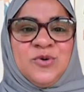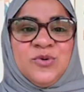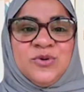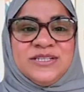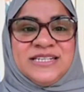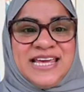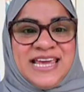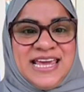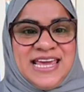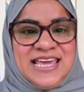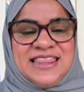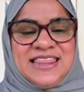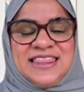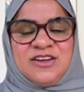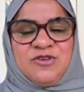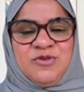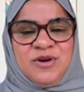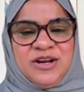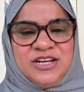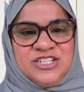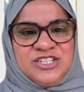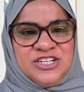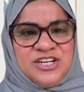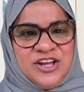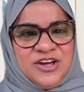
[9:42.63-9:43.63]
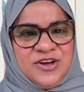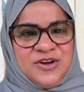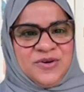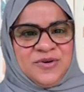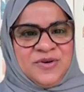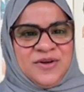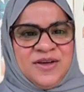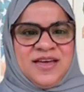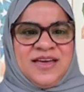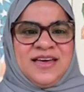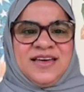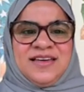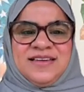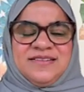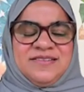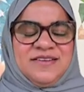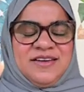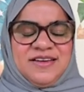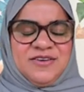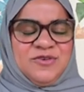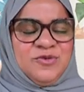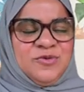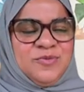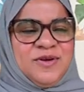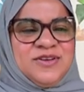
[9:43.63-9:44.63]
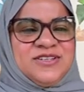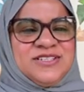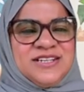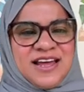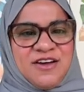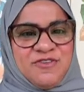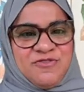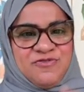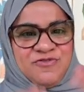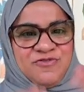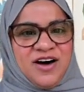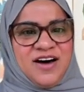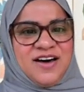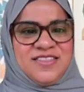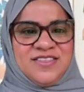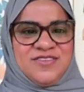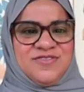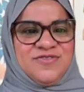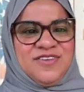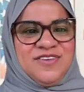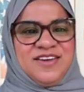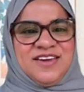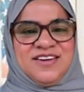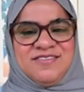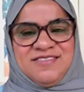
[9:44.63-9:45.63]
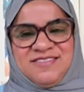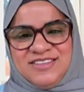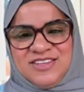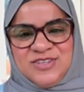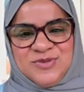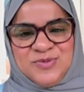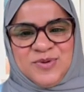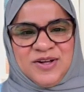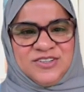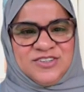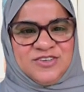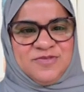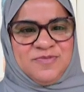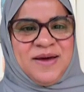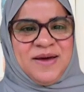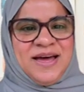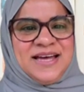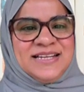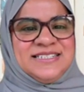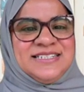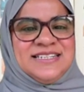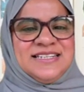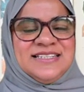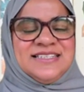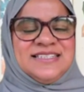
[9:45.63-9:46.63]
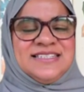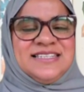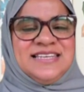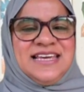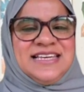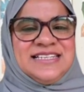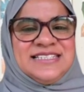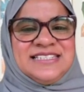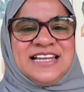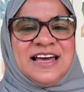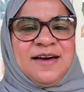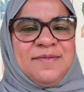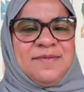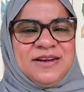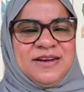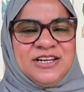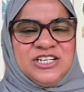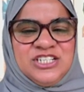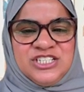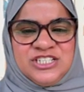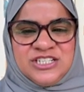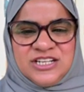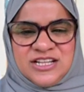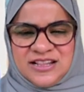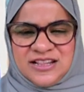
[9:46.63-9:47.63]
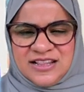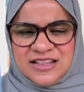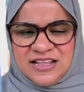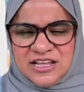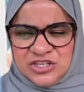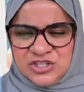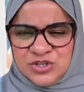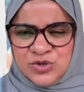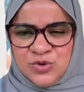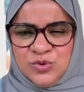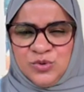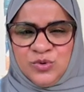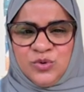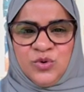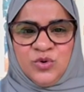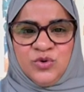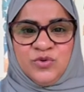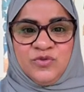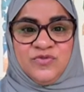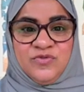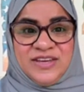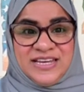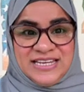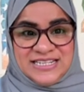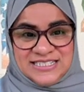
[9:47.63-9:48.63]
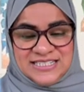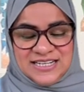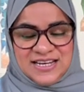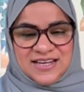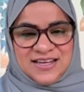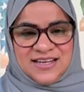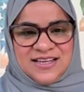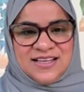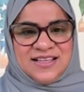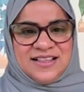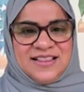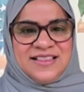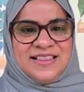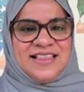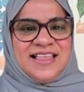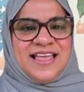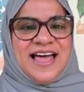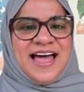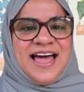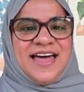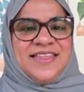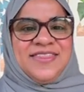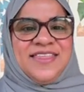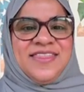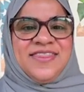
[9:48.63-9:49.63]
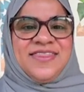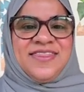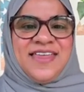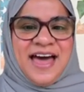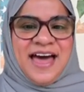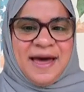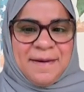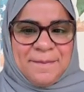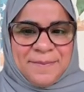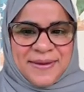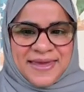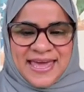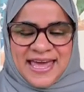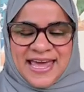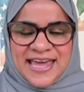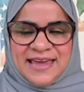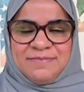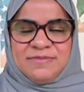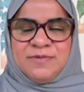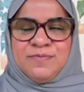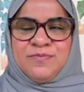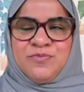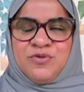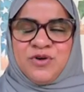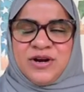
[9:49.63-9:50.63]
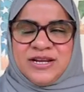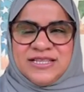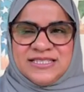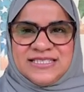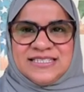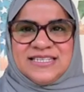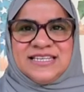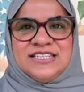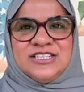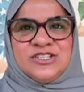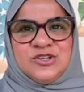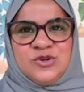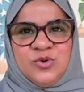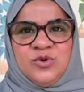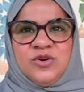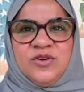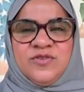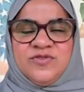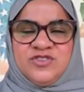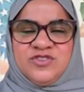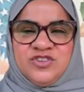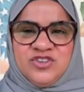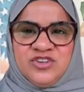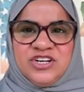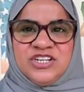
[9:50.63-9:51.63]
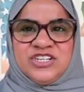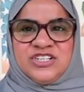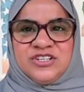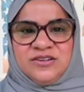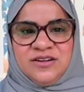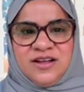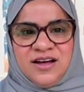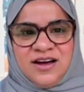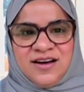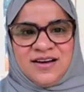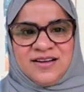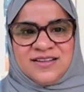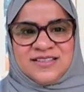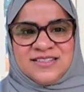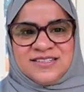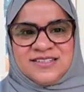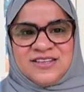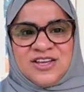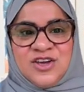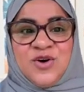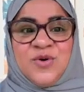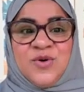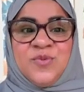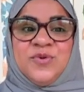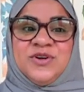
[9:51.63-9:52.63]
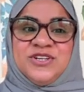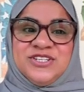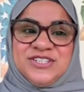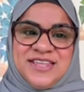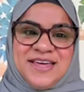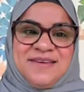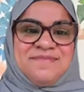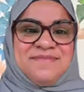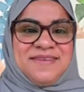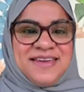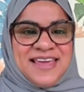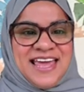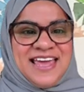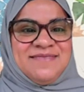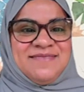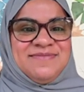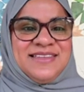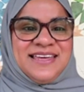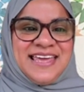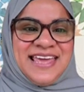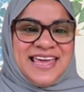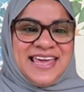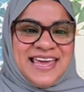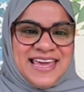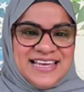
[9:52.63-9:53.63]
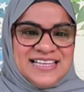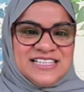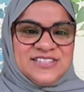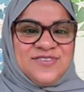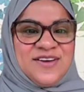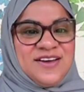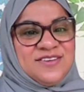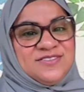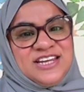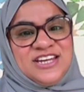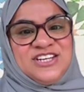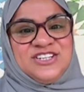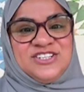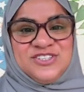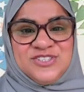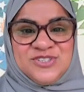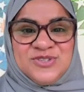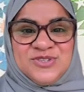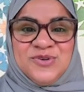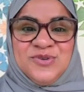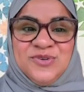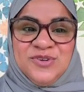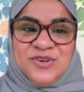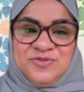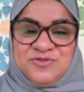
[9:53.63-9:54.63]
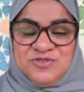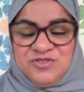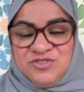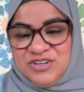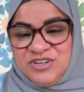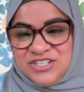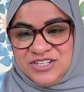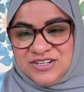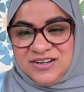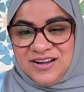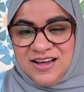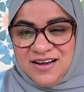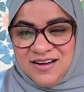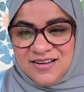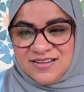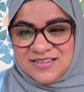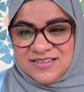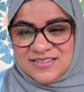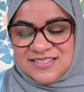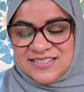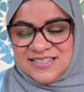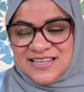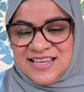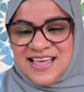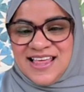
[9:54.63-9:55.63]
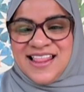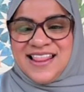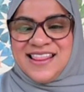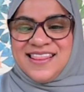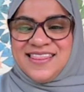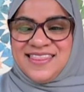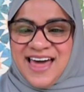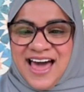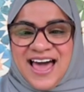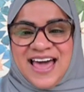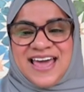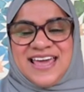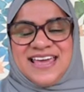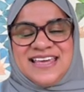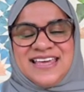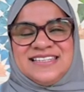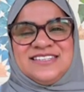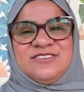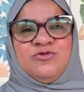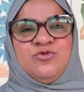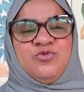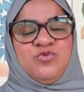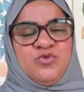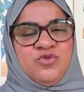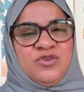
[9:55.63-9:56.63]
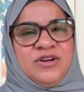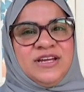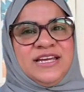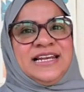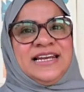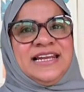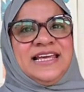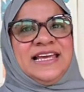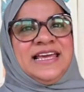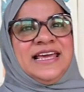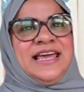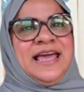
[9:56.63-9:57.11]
somebody called Keith Critchlow, almost like a father figure in this world of patterns, he established a school called Vita, and then that became the Prince's School of Traditional Arts, which then became the King's Foundation School of Traditional Arts. That is a